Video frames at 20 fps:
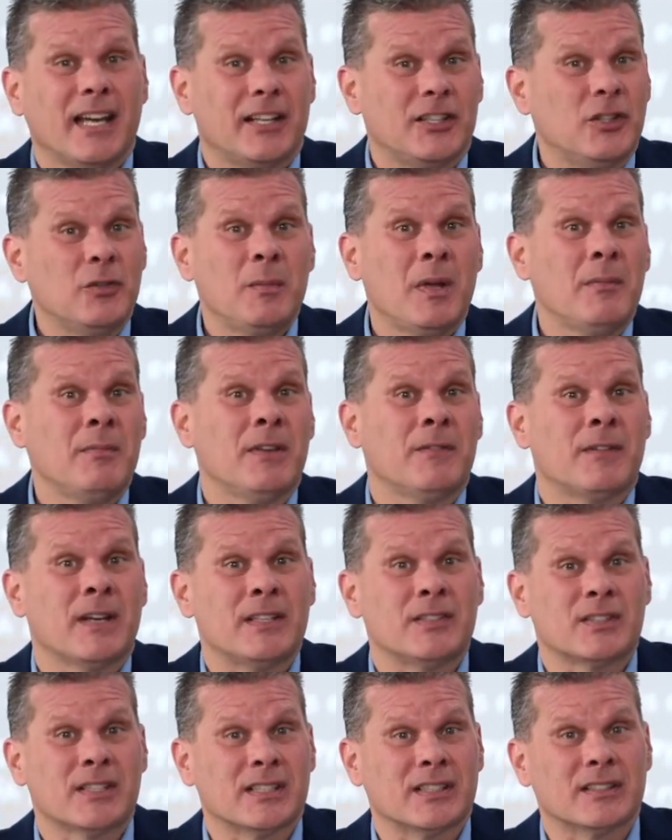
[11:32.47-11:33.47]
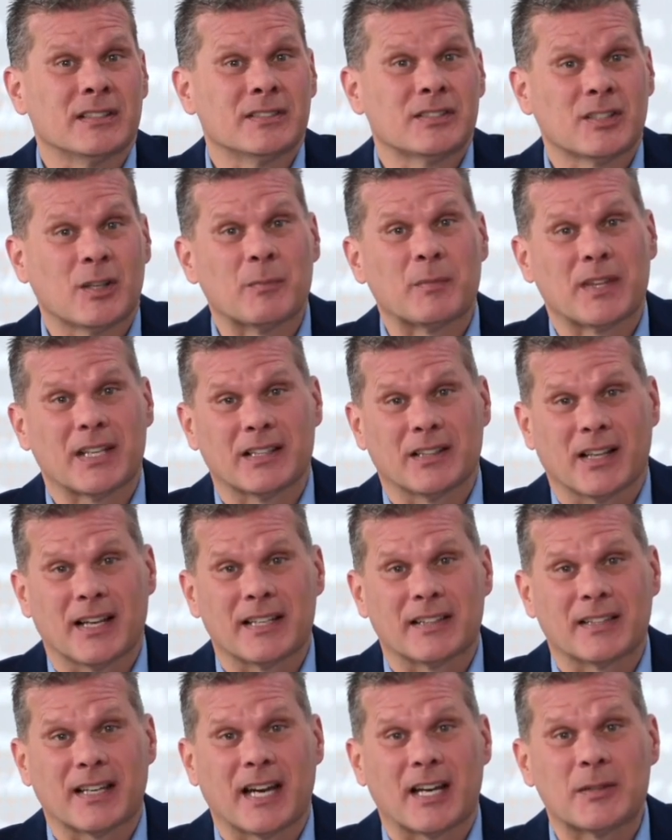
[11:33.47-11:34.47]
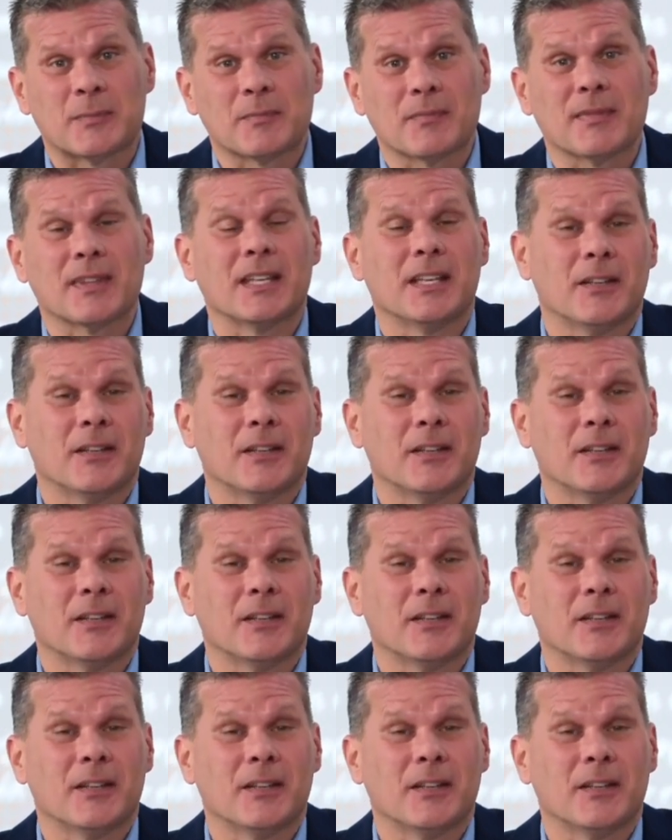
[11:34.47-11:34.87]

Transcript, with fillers: And you may be facing something like that.